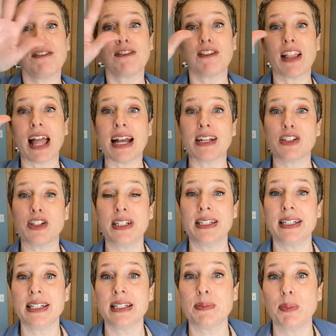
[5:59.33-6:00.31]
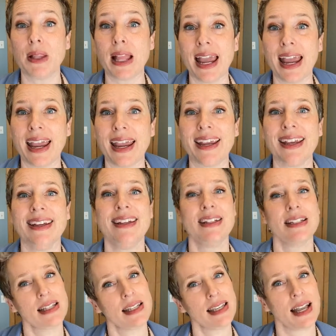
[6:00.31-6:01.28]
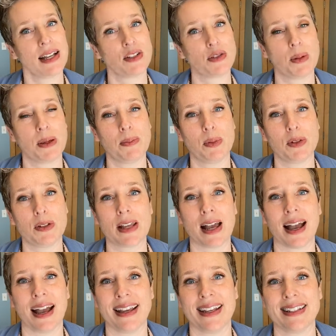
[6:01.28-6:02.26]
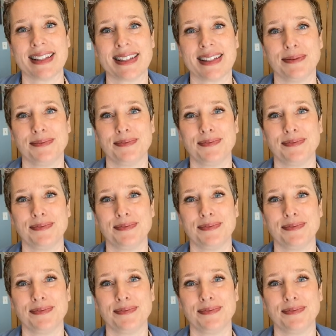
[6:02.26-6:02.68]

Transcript: flashy display to catch people's eyes?